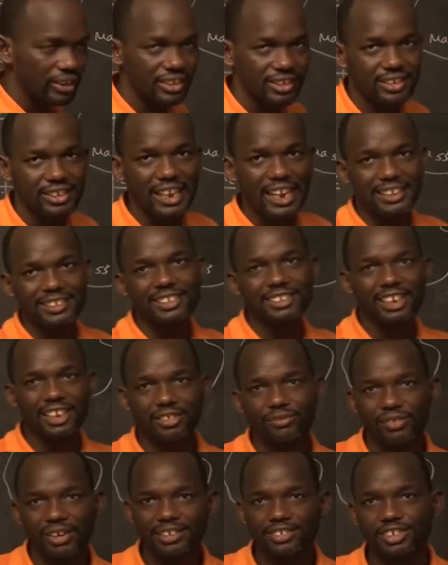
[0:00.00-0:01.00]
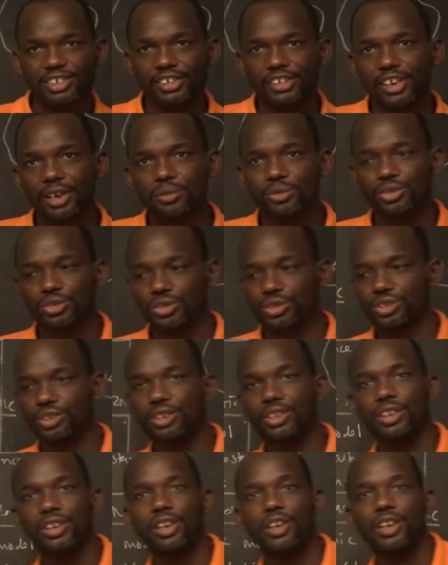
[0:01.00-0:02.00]
are discussing advanced chemistry,
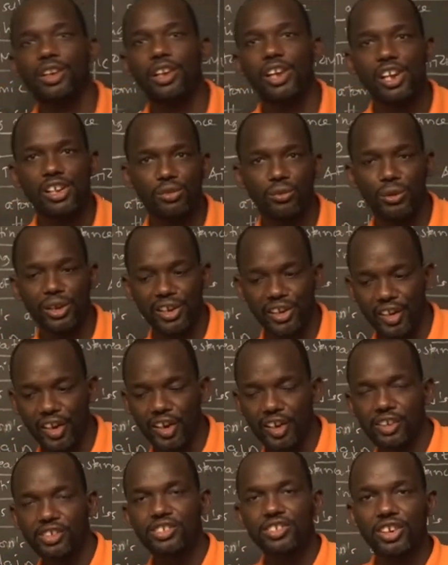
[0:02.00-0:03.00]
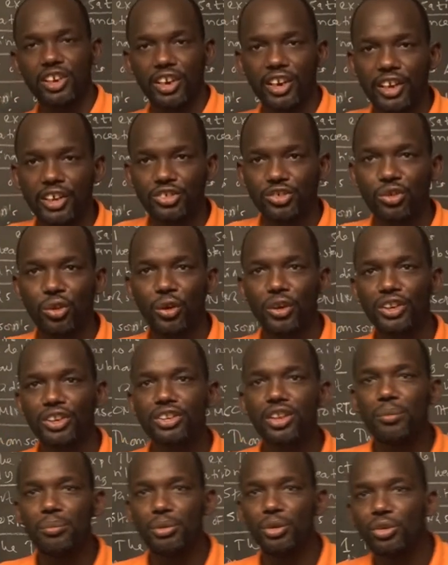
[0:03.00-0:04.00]
and we are really still enjoying
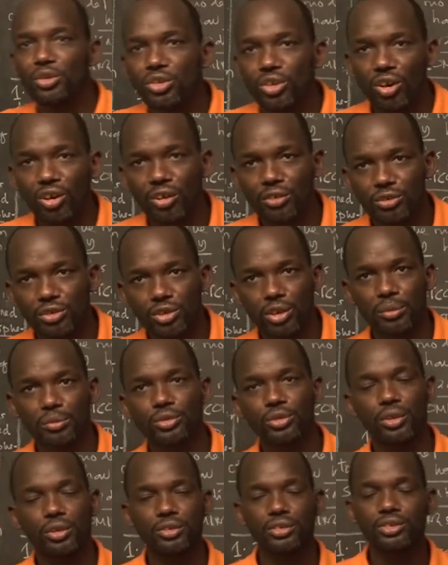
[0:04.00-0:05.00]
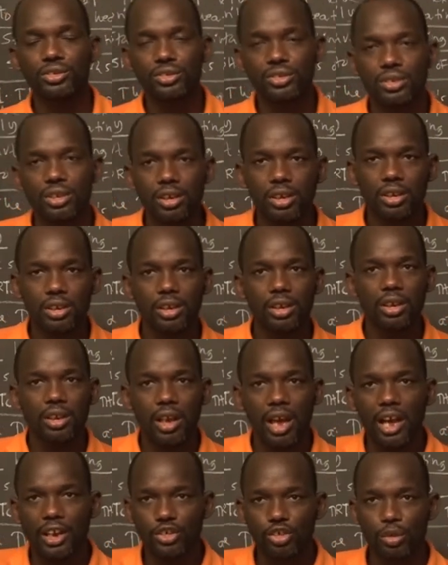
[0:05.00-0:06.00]
the beauty of Thomson's
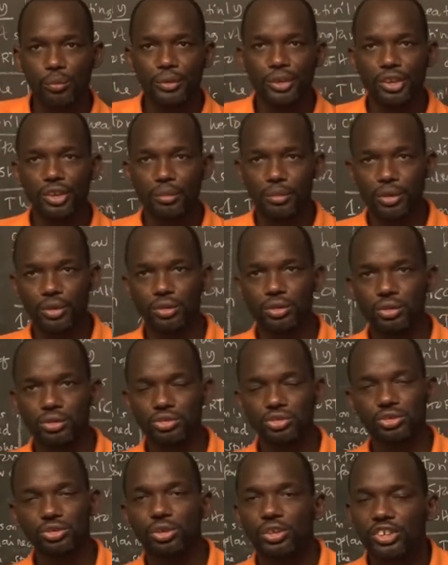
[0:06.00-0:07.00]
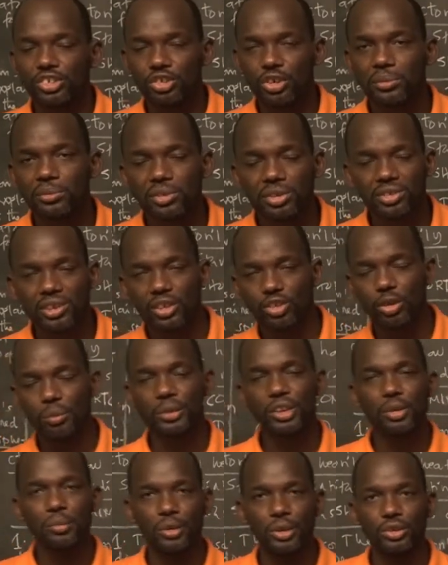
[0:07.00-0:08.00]
atomic models. So in Thomson's
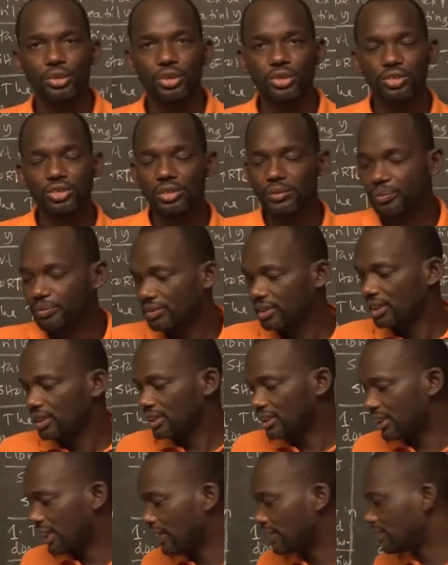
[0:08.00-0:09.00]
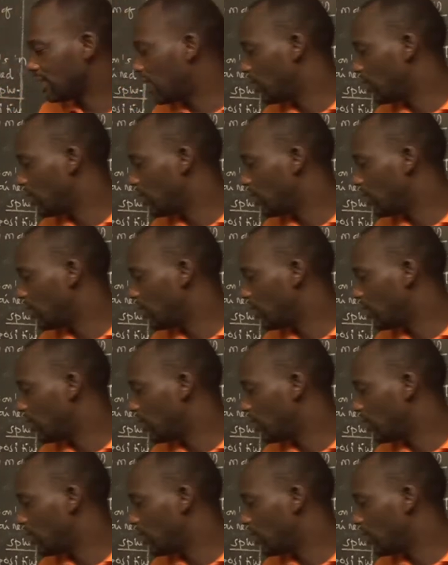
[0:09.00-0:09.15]
atomic models, that